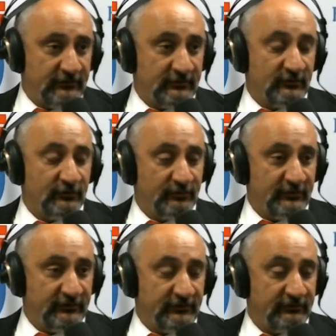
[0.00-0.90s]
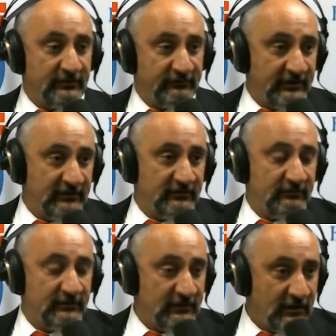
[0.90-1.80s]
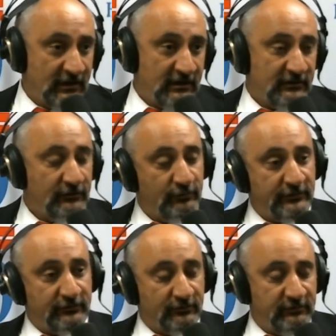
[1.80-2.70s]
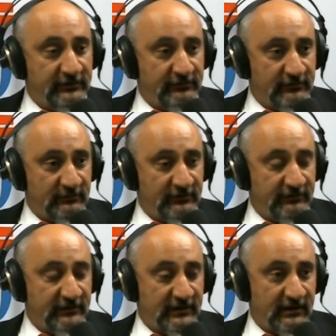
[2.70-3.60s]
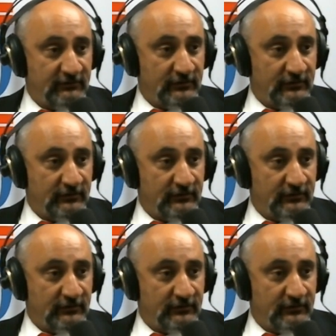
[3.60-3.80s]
Some of those businesses were affected when the looting took place on Michigan Avenue.